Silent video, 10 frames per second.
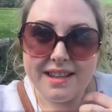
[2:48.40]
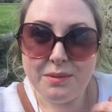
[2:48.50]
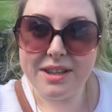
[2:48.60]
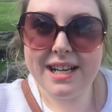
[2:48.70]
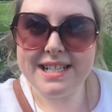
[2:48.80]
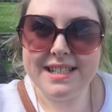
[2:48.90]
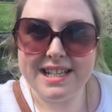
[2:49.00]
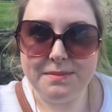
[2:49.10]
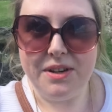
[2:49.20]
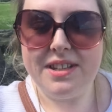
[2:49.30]
I think one of the nicest
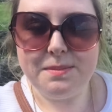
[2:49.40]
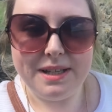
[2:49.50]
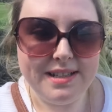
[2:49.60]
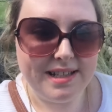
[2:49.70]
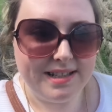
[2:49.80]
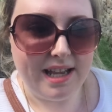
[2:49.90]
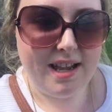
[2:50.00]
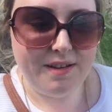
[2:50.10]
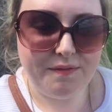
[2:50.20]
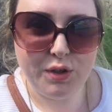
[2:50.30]
things about this place is
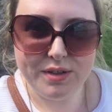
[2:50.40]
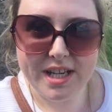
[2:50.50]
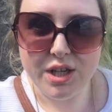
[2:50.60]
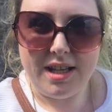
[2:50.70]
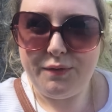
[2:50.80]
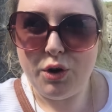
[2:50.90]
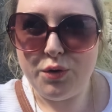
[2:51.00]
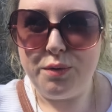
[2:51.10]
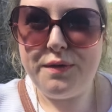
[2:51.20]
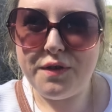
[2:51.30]
that it feels like you've got
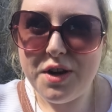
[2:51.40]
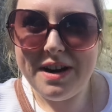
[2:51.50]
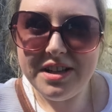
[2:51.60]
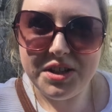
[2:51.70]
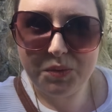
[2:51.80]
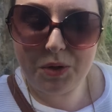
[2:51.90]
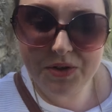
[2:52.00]
your own free reign to just